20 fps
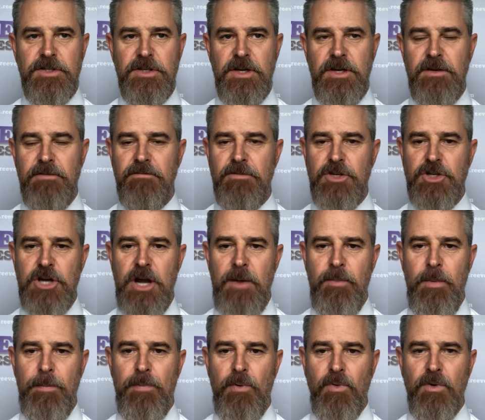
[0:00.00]
Uh, the job
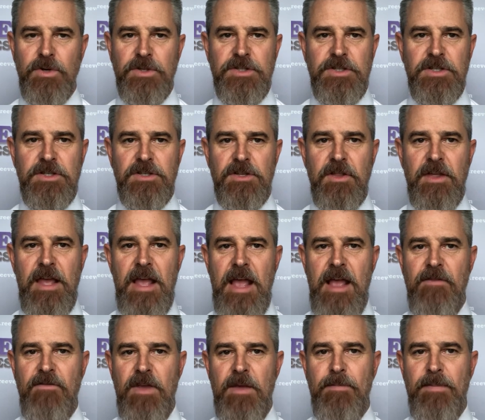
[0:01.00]
reports into the
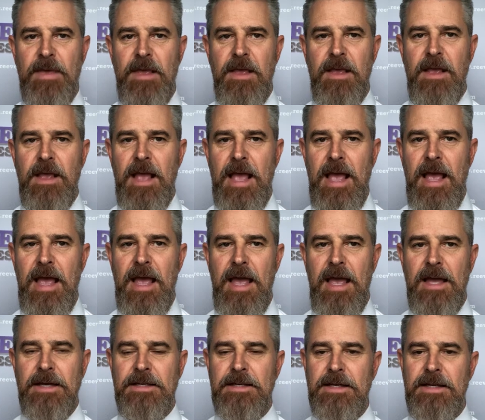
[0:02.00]
AVP
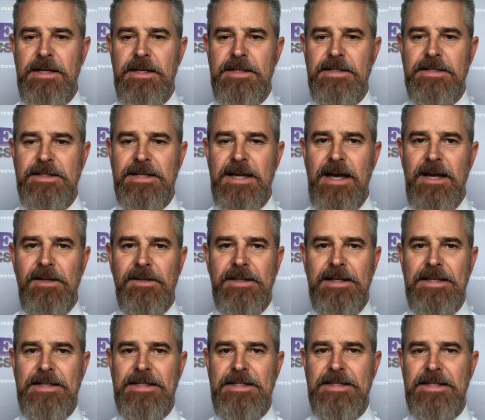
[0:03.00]
and is titled
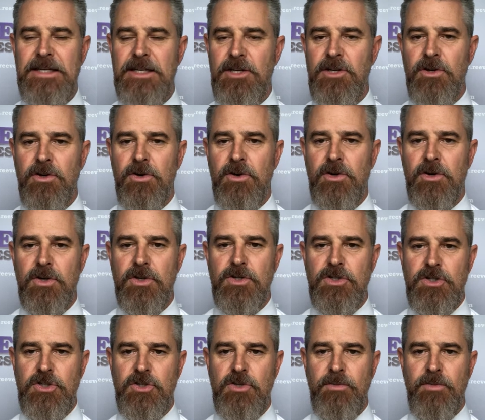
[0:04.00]
a Senior
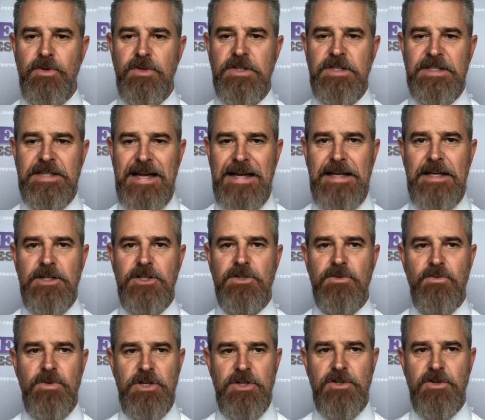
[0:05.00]
Consumer
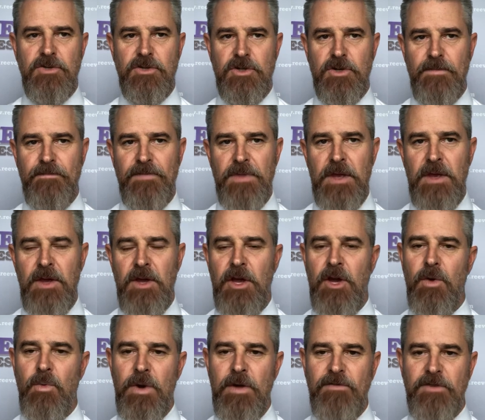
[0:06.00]
Science Researcher.
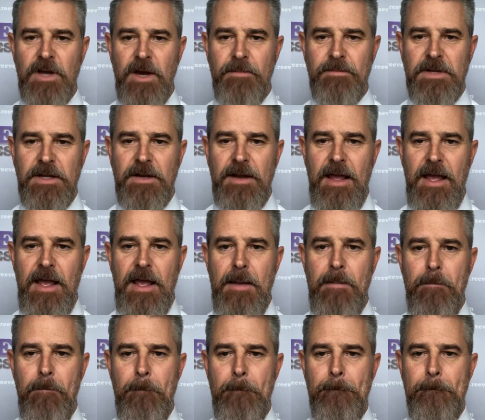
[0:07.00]
We've dubbed it
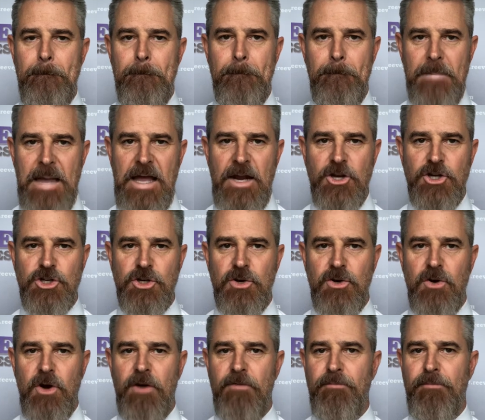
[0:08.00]
a
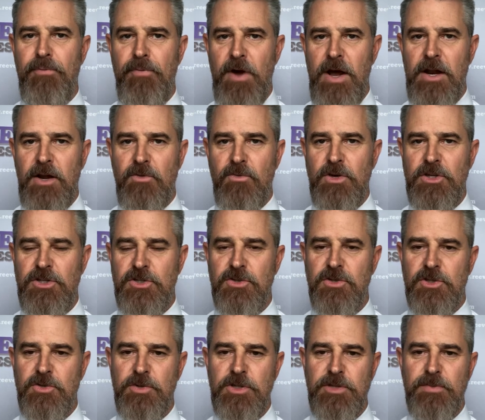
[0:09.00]
Manager of Product
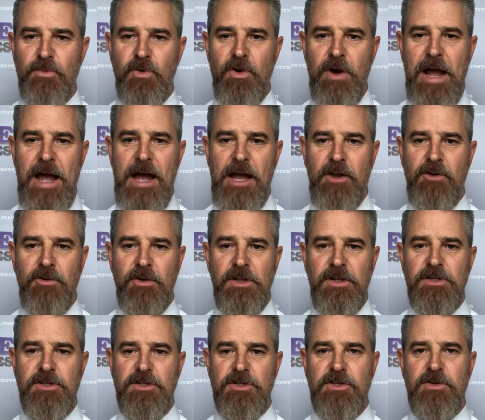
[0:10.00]
Research, which more
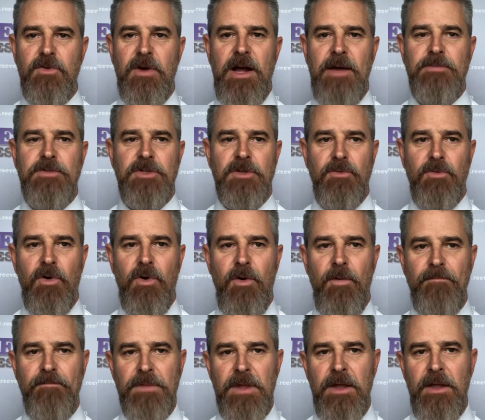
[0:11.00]
accurately describes the
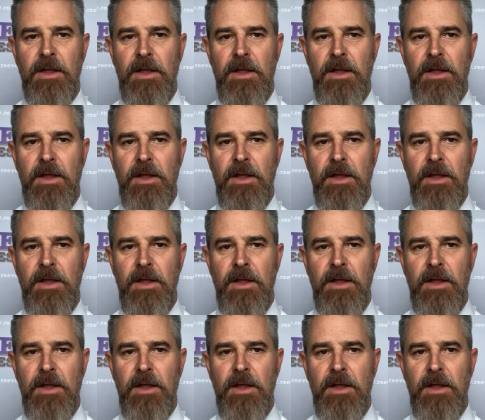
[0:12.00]
role.